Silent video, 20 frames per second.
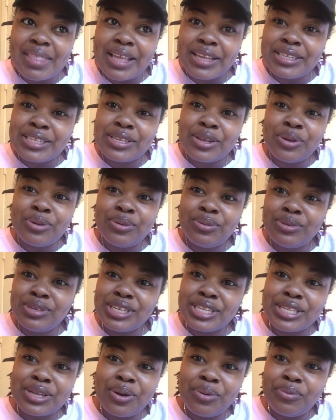So you
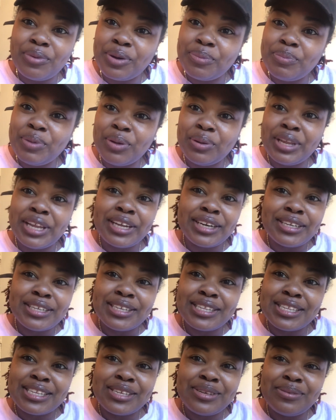just gonna rep your
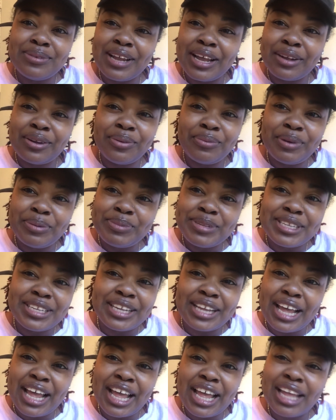letters and you not gonna represent
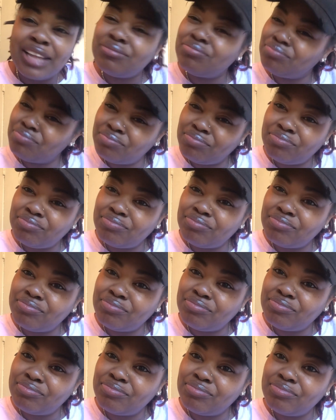God?
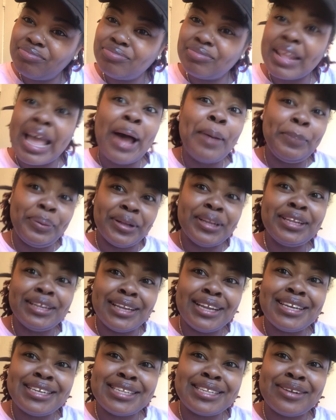I put the
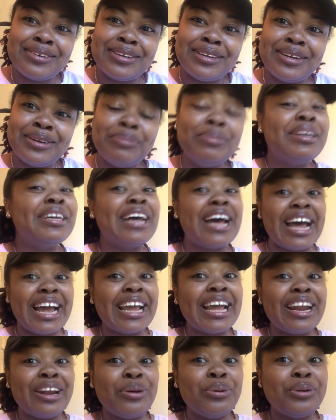letters on there, but God
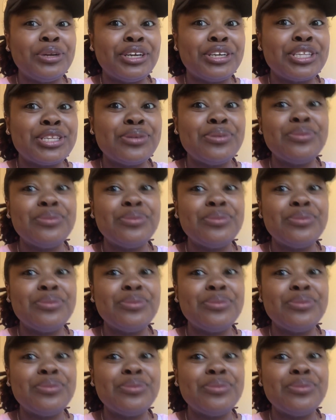gotta go on there too.